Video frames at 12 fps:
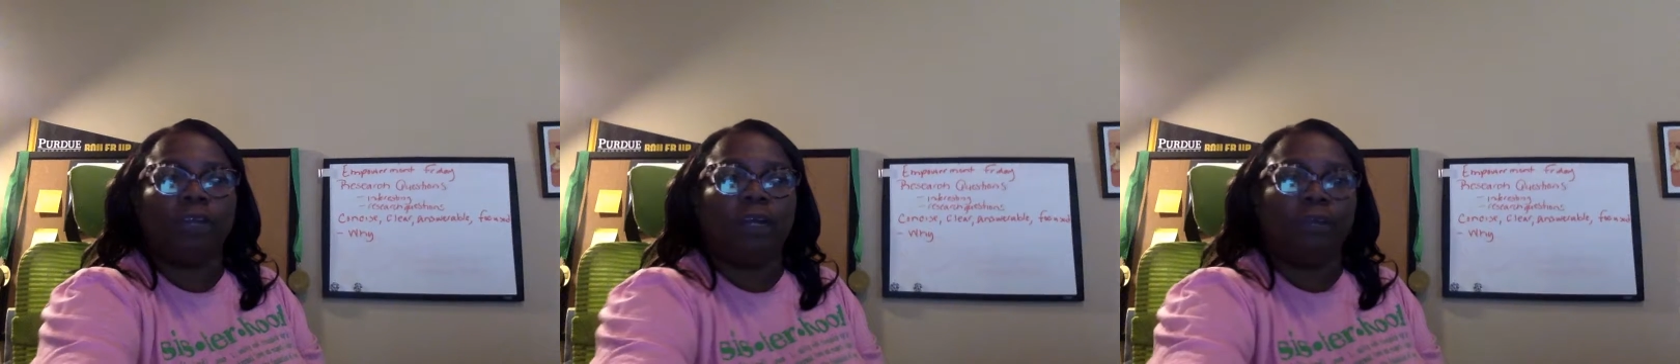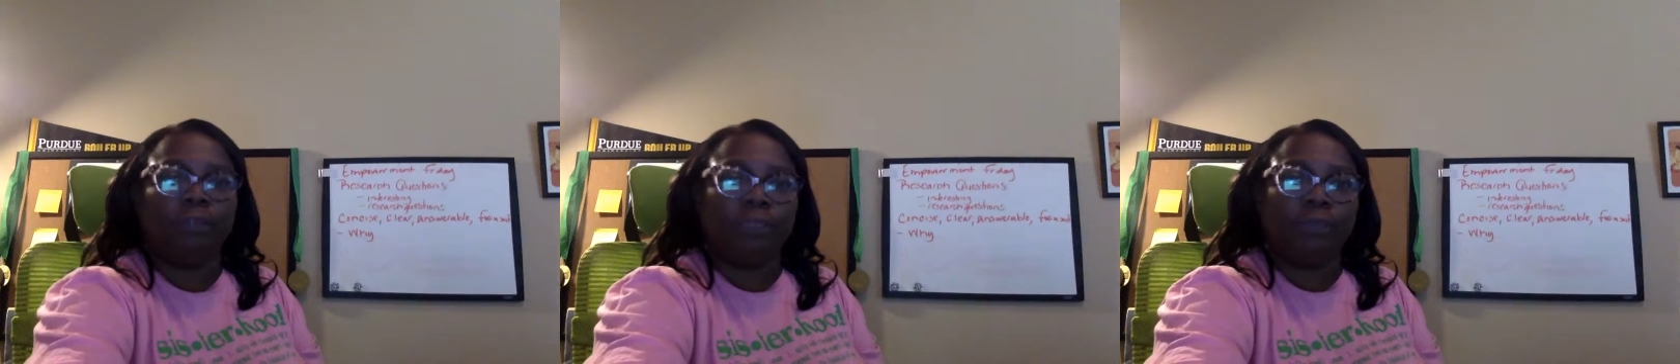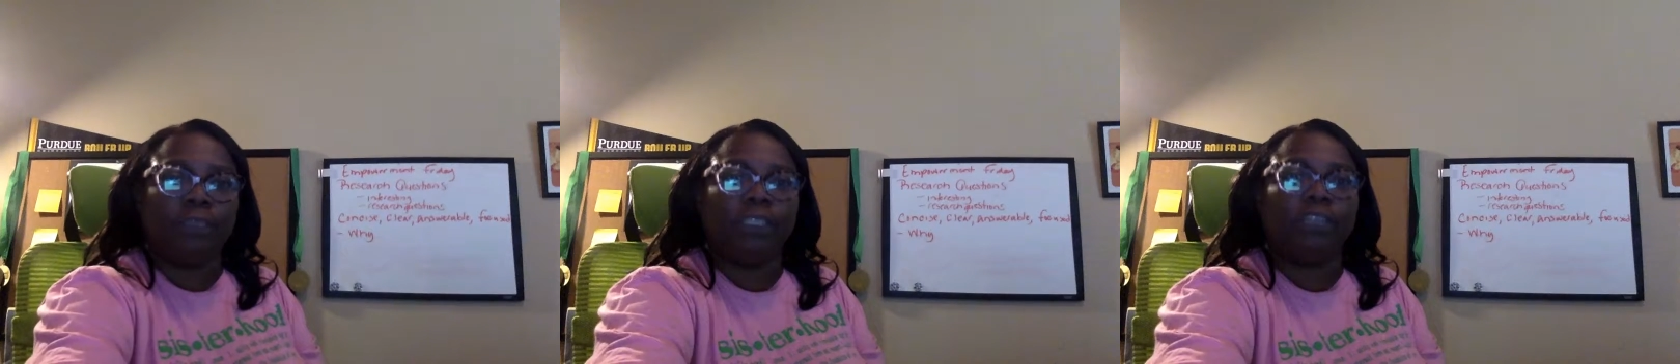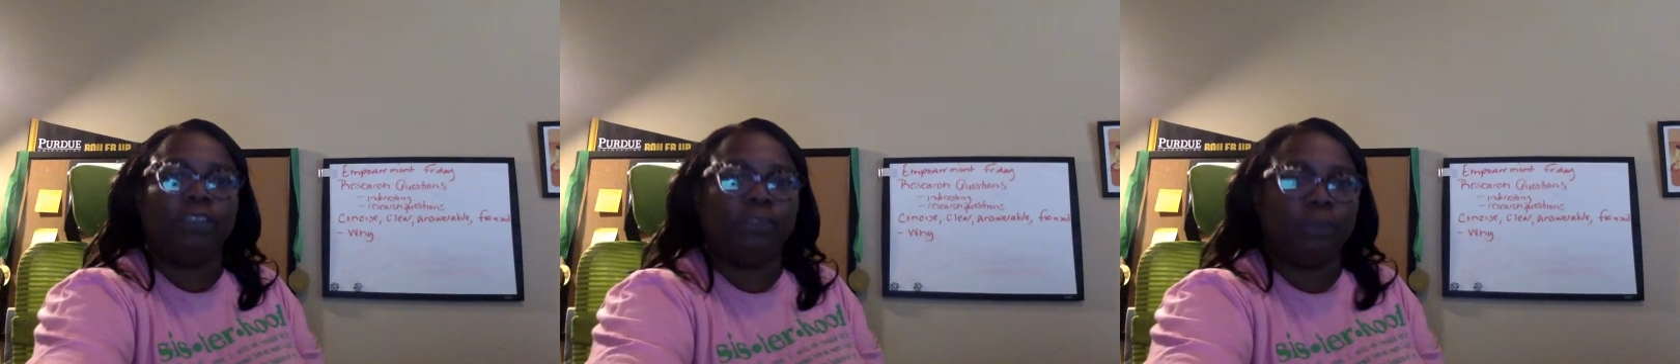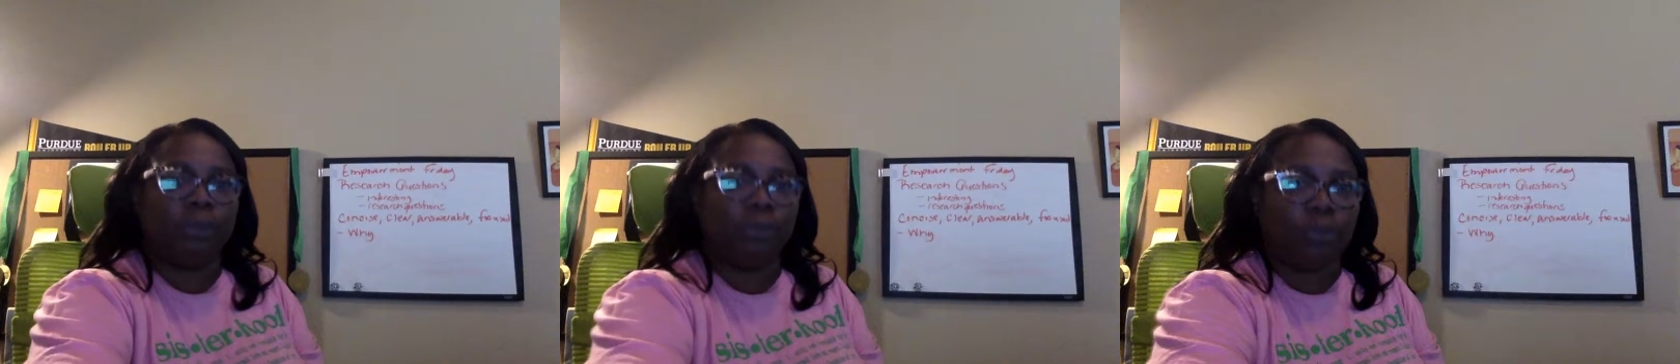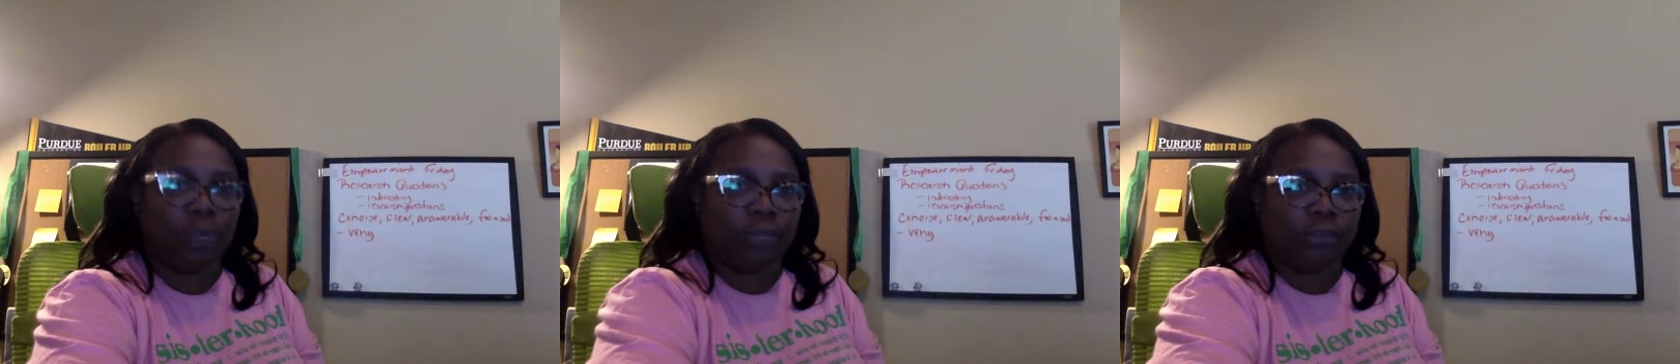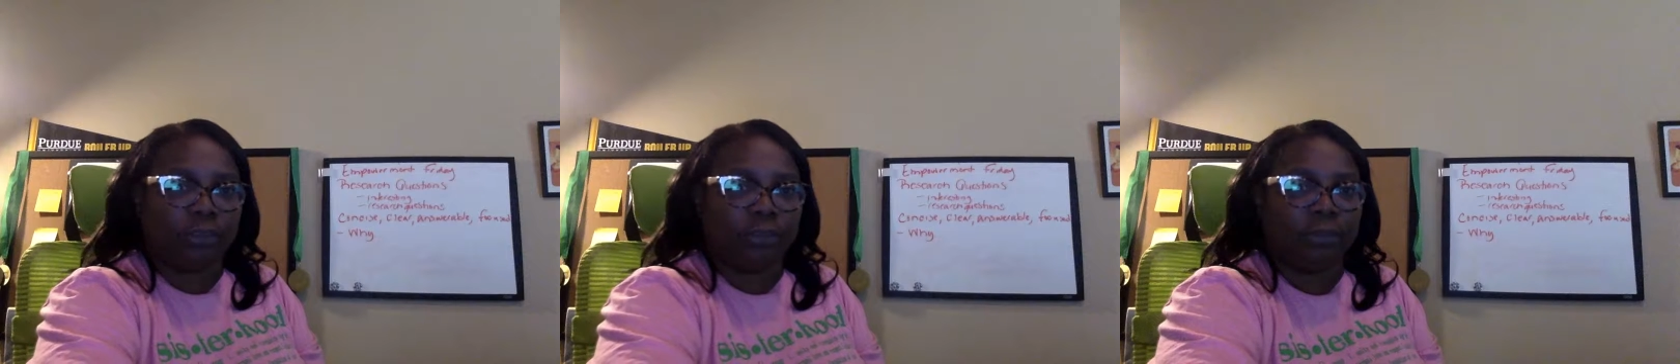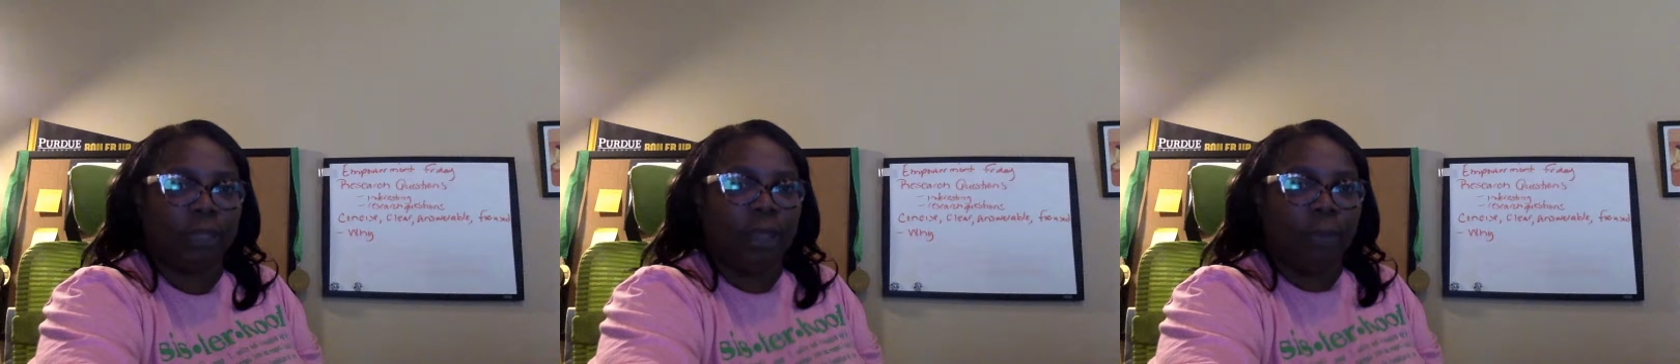a variation of those questions,